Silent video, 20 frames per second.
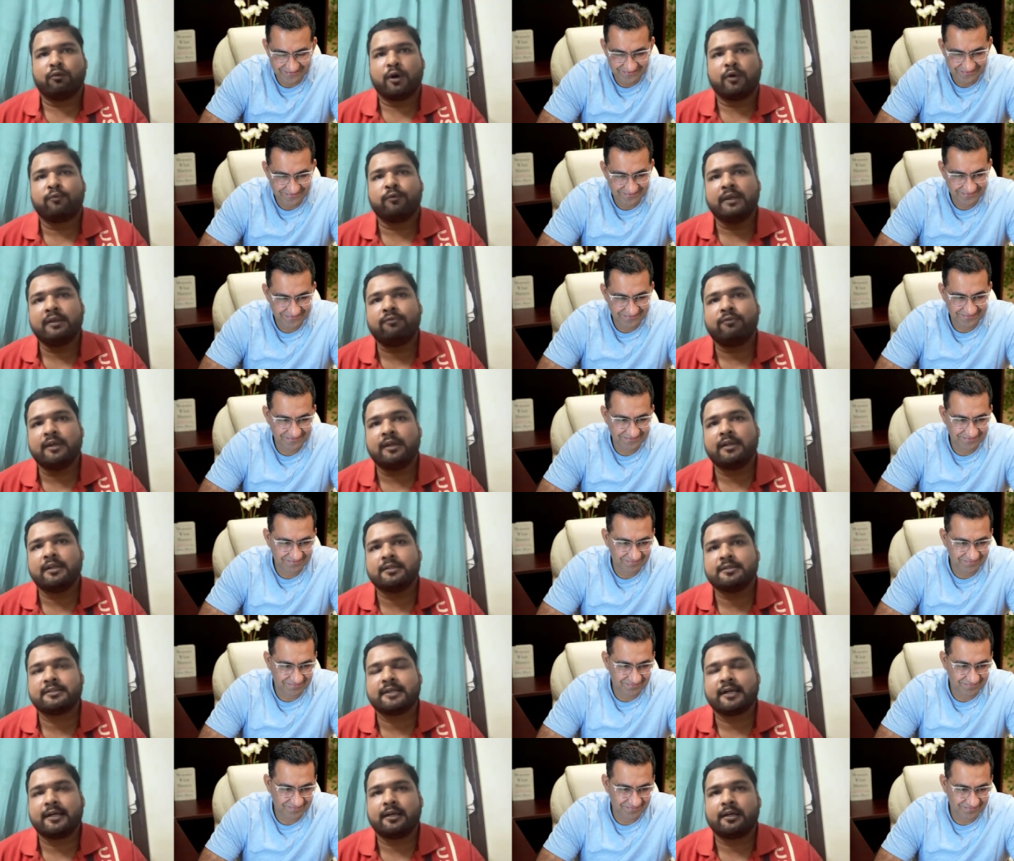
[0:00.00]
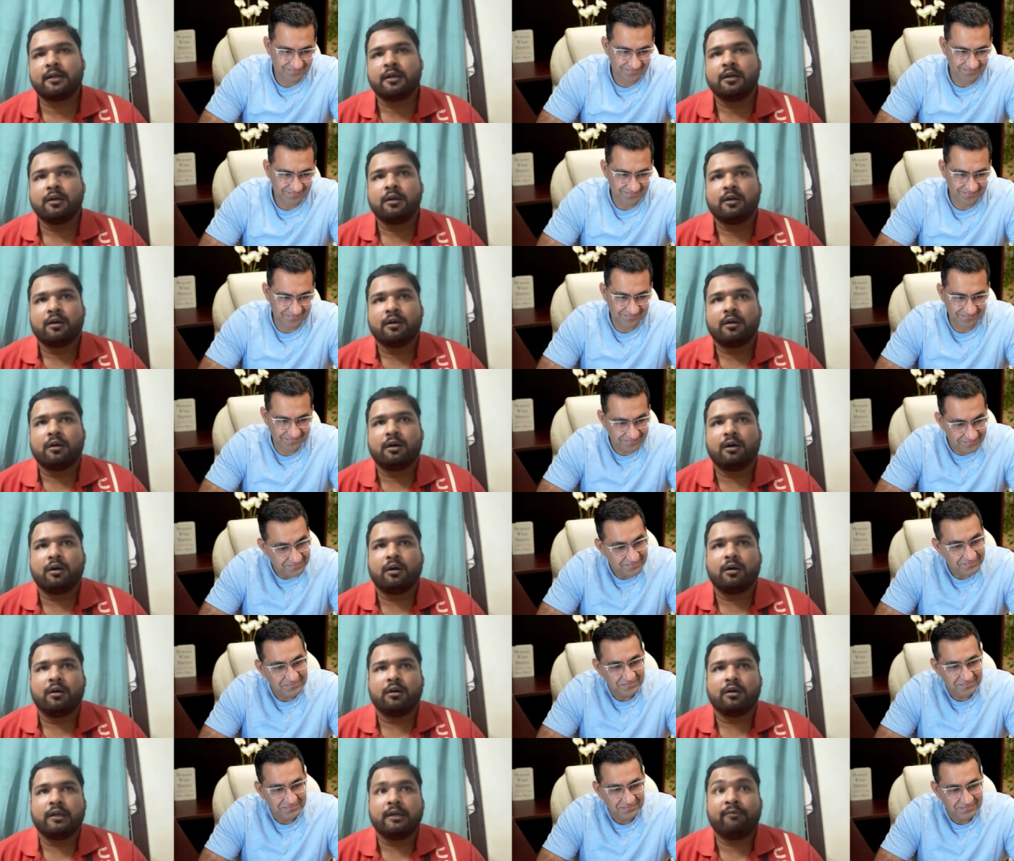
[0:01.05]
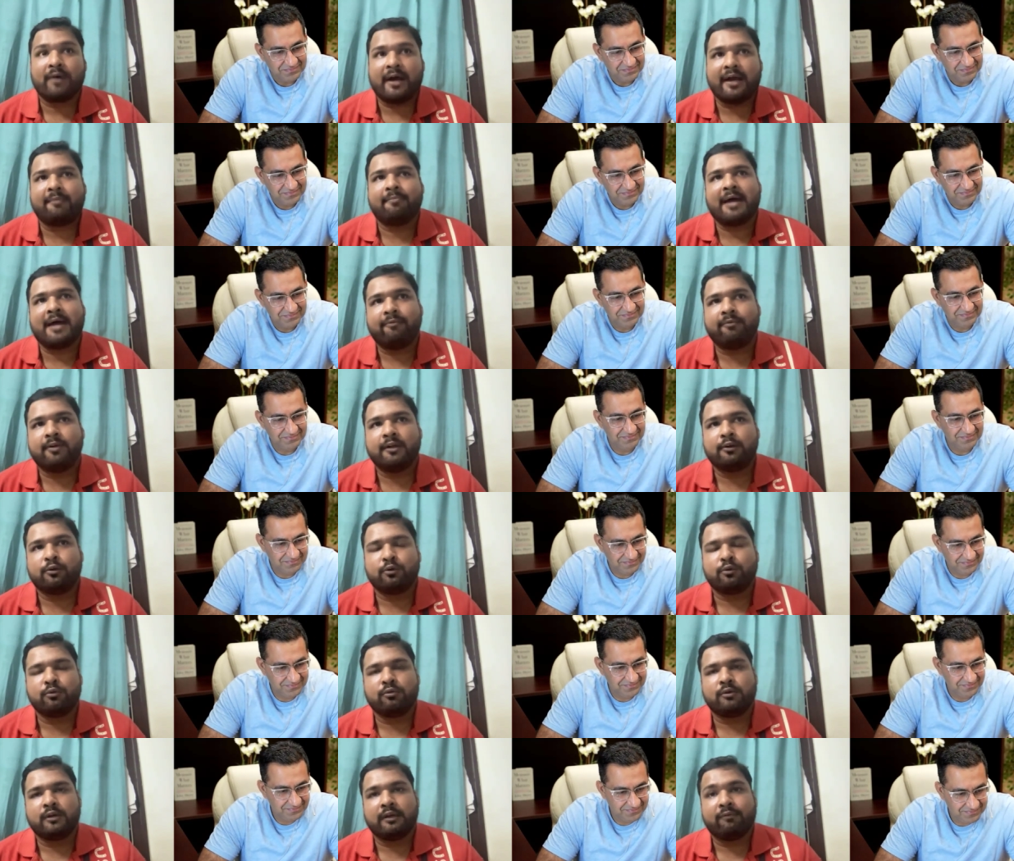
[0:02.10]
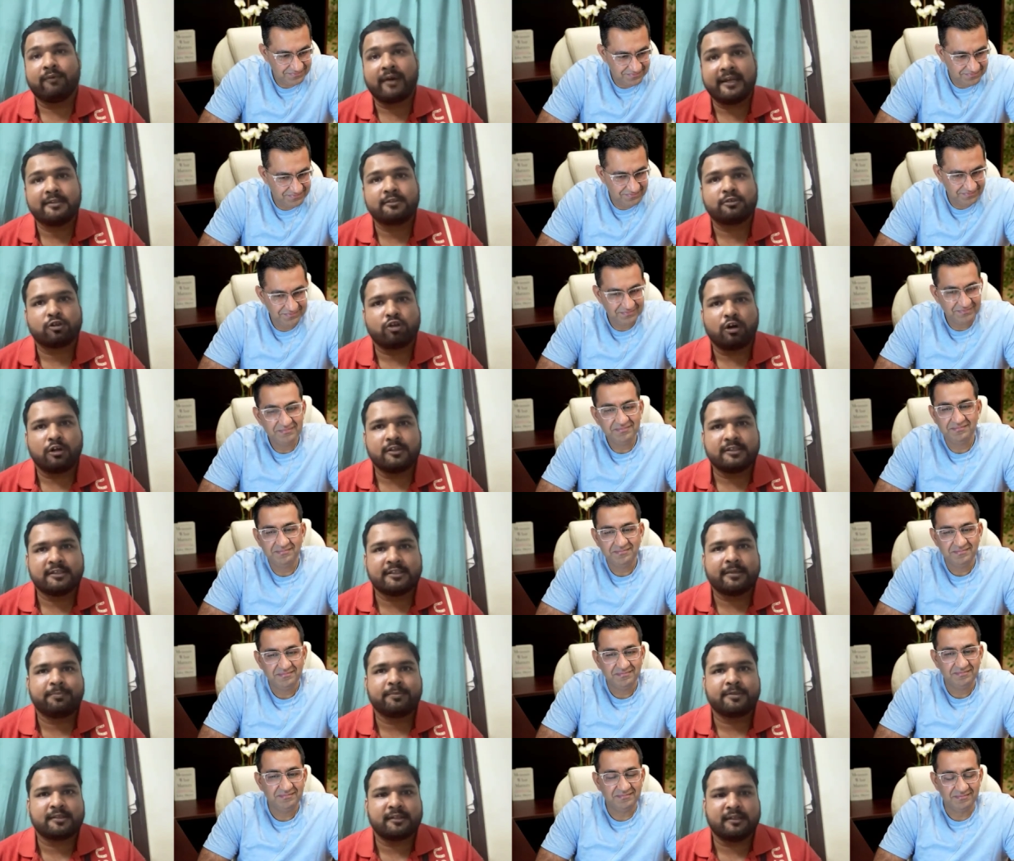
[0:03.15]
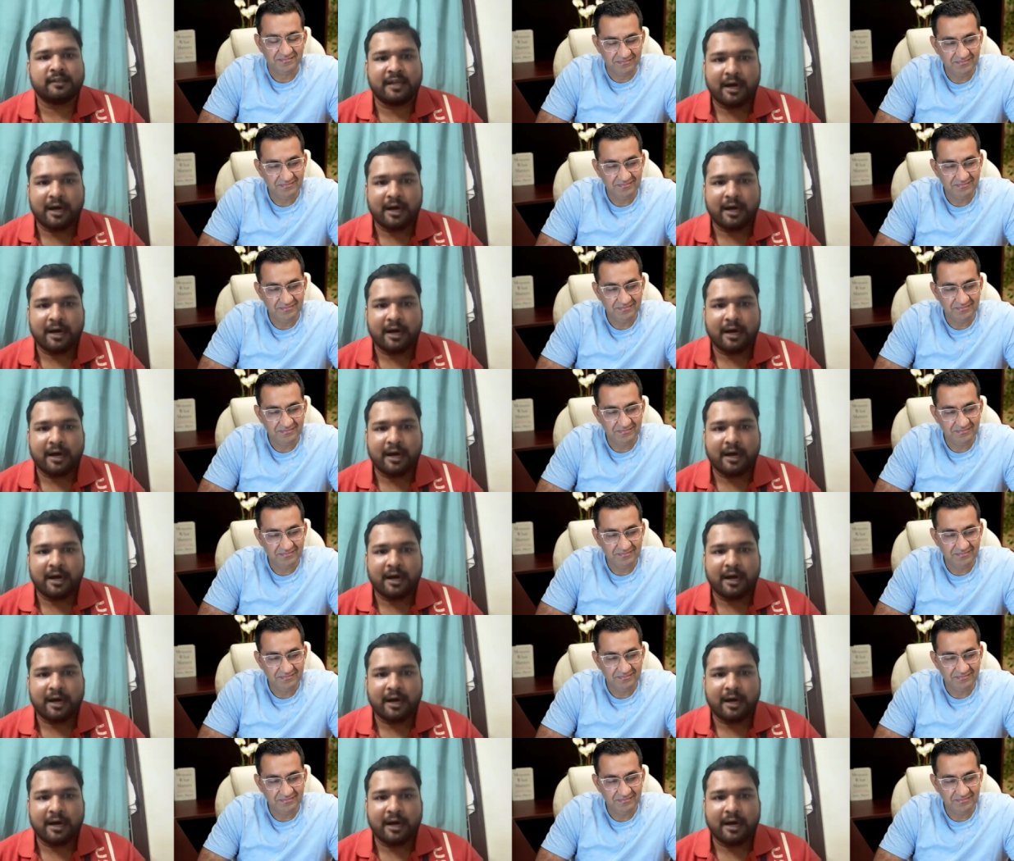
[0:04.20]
Speaker 1: what we feel is that uh, if i am having to revise concepts